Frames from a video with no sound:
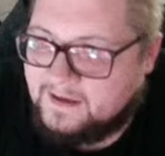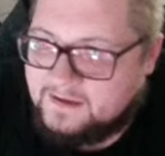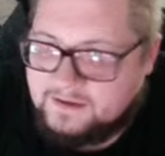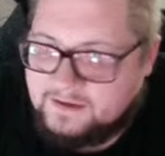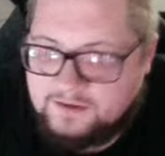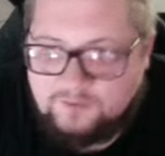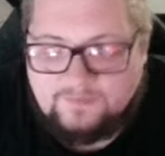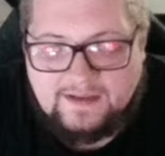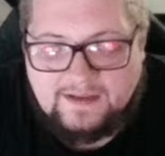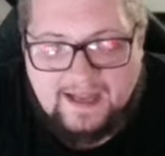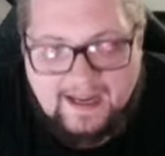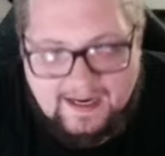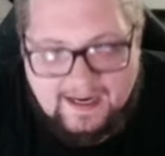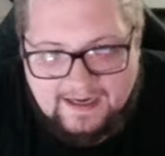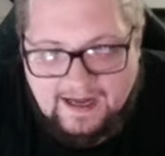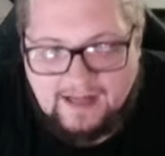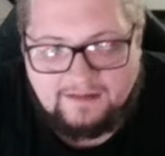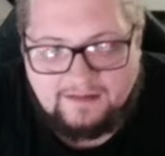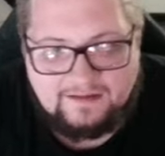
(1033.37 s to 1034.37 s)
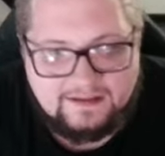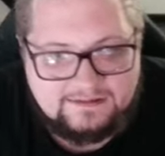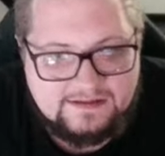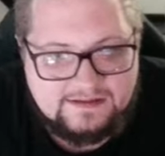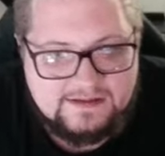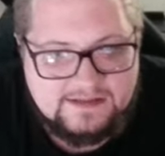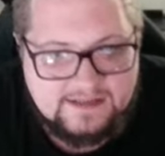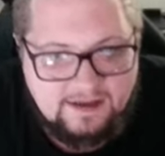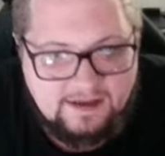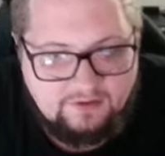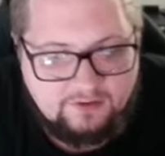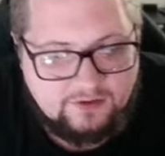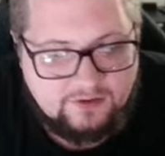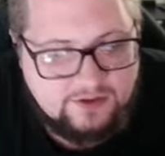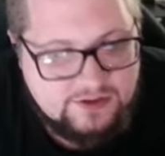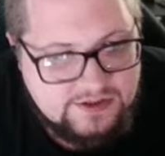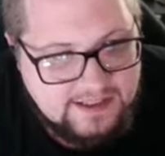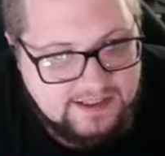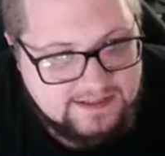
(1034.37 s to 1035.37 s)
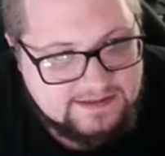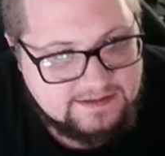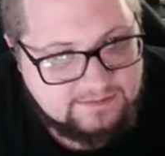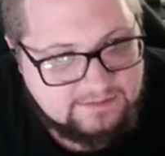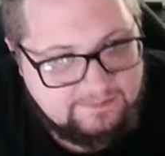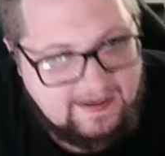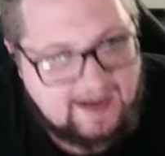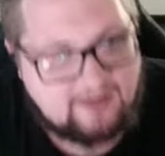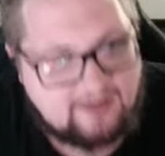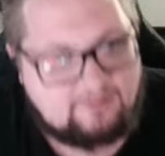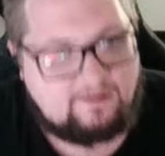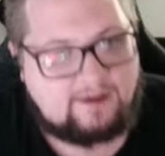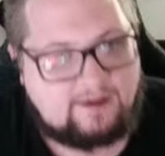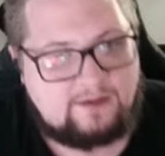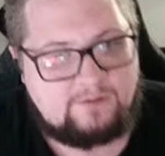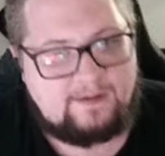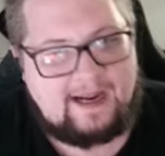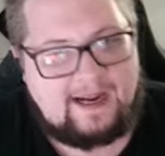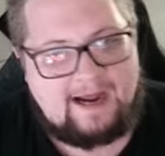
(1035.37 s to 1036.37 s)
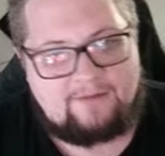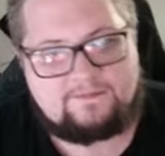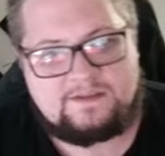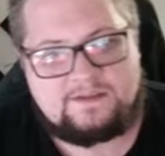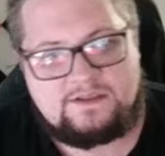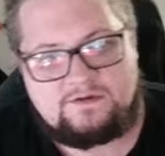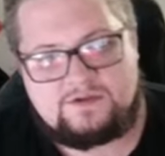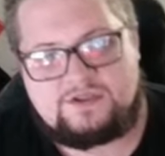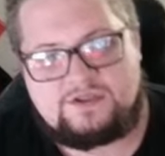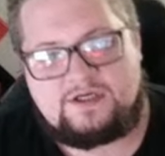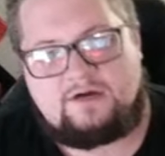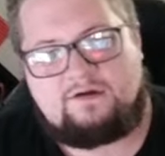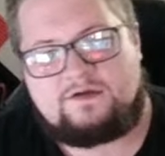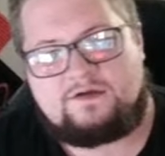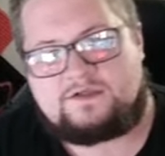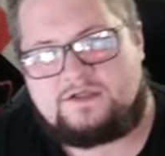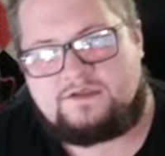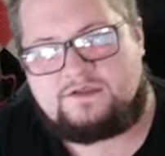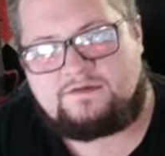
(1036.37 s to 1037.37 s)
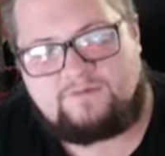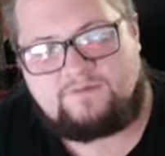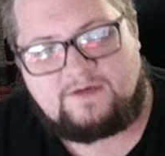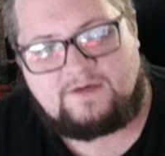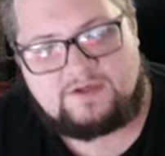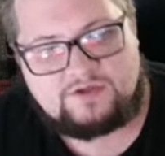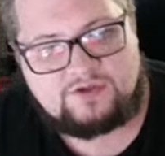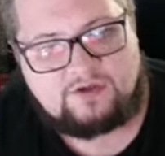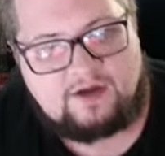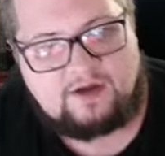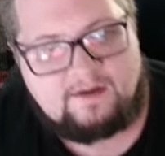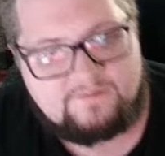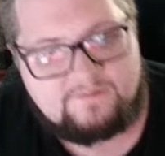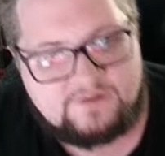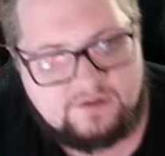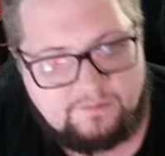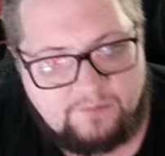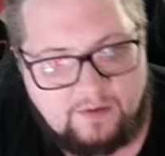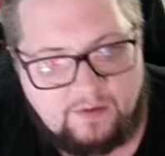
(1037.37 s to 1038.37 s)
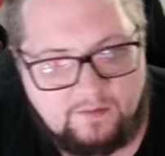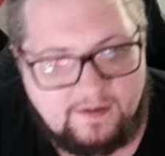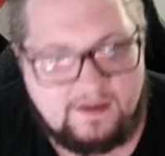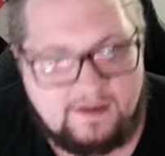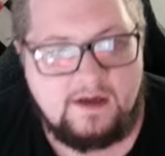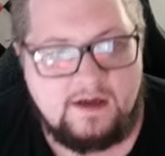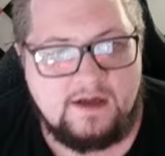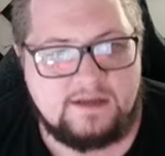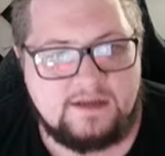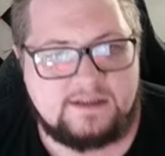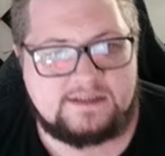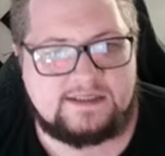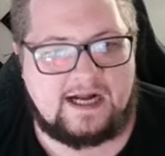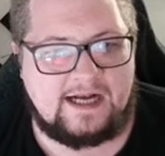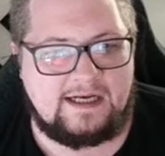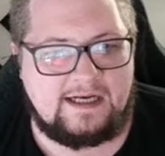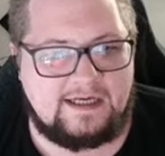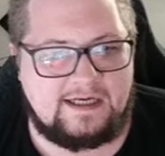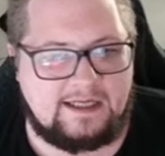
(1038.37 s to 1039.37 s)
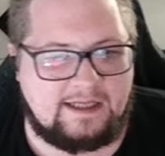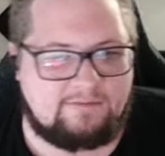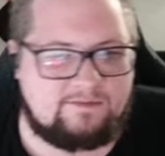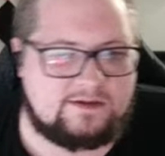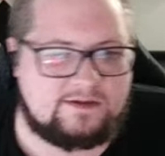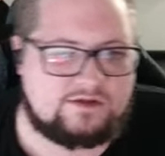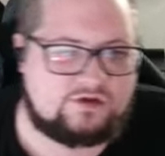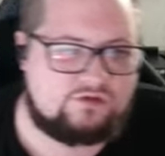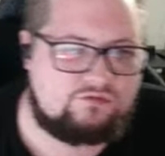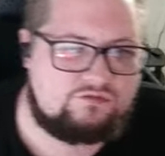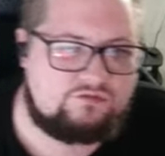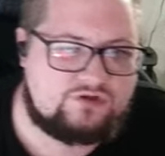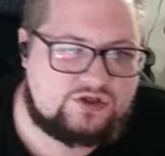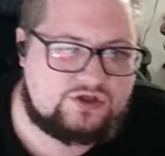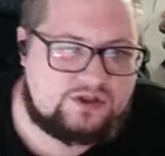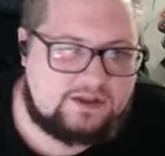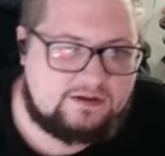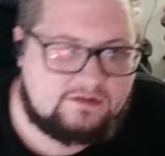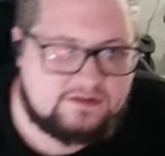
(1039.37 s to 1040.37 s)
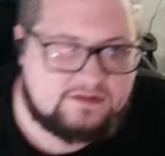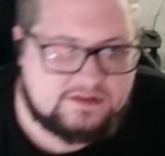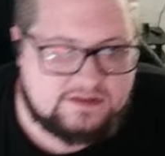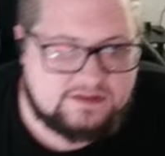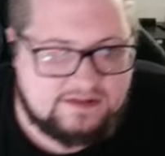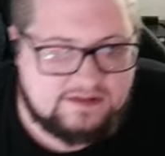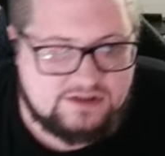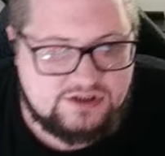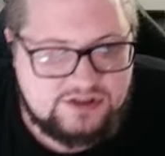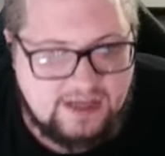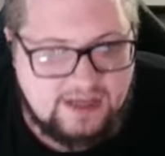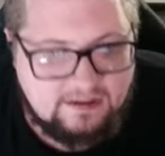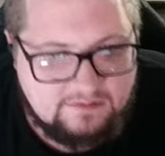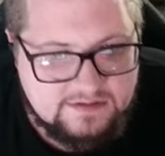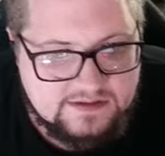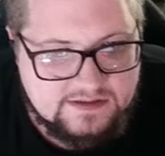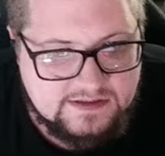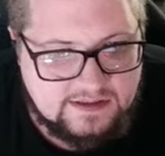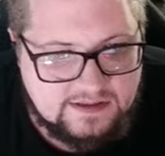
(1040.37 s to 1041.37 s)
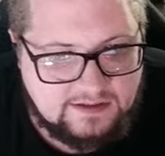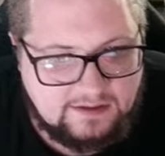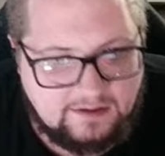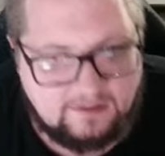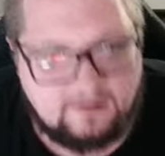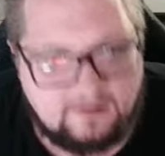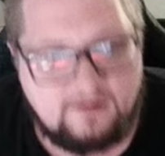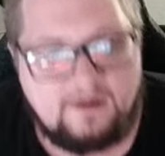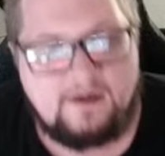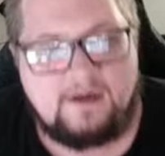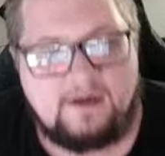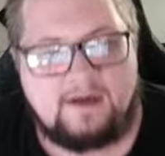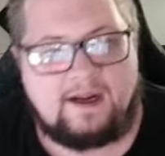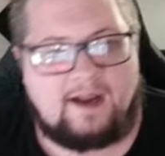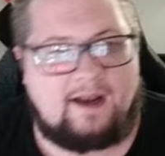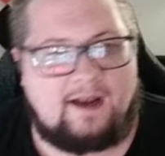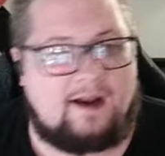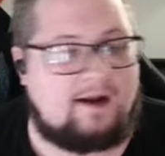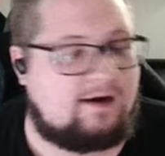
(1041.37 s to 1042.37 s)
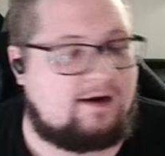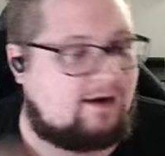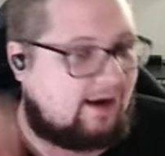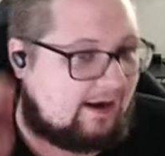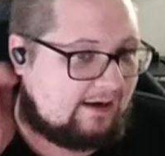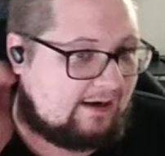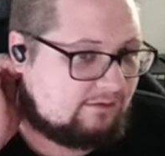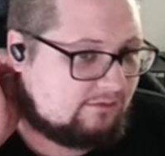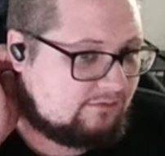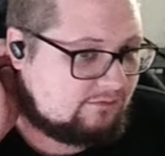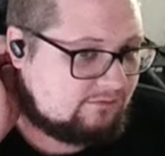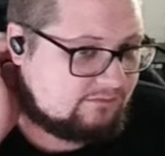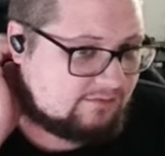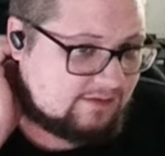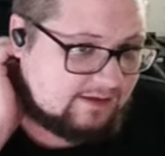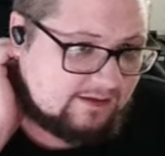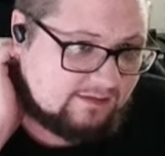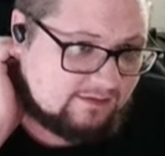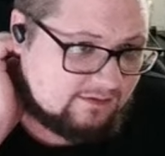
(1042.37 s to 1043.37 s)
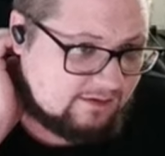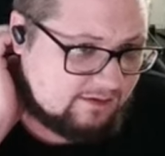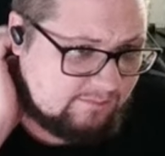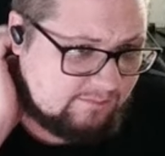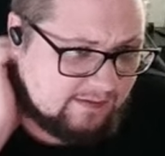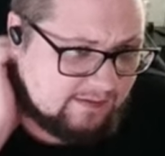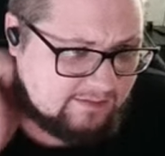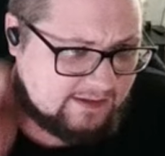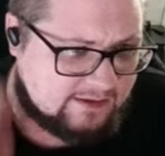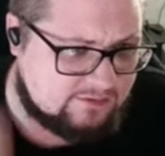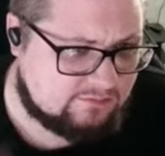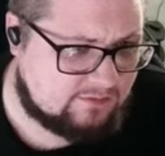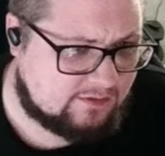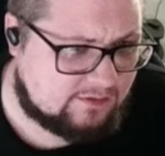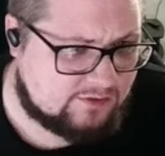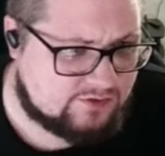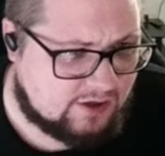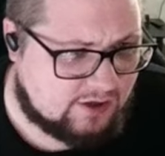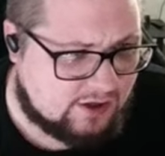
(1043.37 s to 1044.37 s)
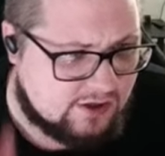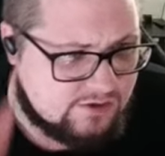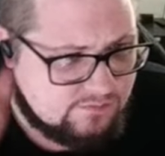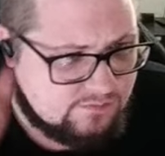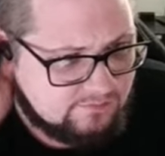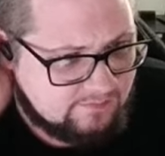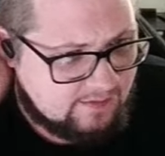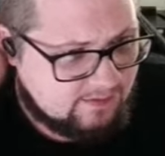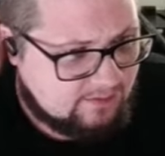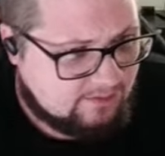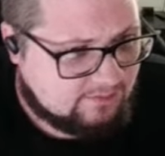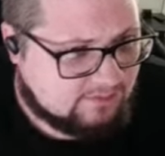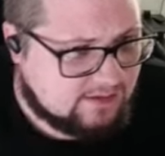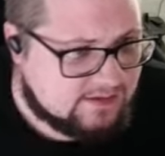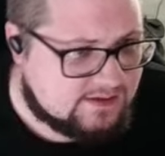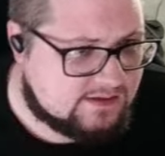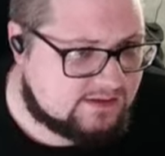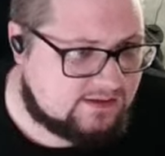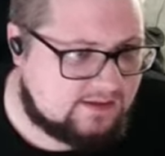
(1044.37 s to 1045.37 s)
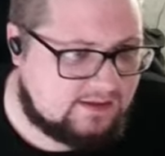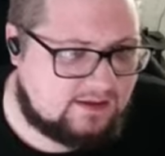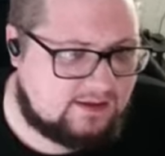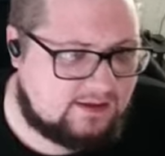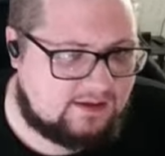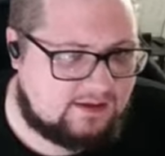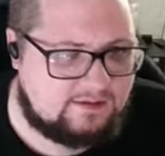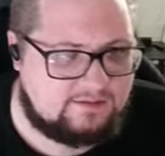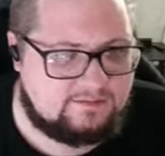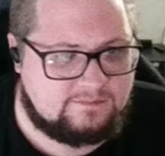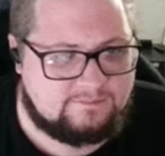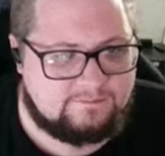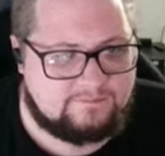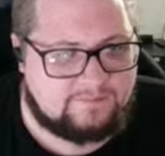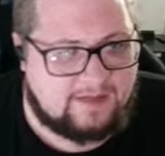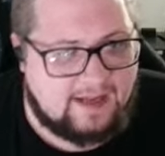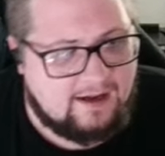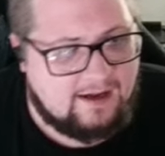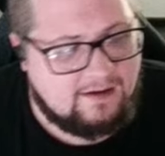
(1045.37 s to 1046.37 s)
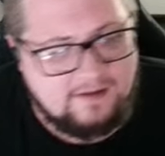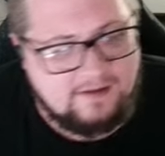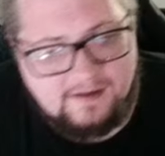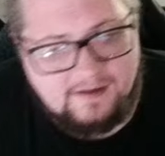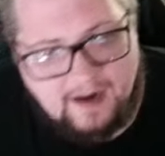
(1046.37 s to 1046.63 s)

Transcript: you cannot let this Skeledirge get to the back line. You have to use Jellicent to finish it off. So opponent deciding to give in two shields to this Jellicent here, and I don't think they're going to be able to get to another charge move, I, unless the, uh, yeah.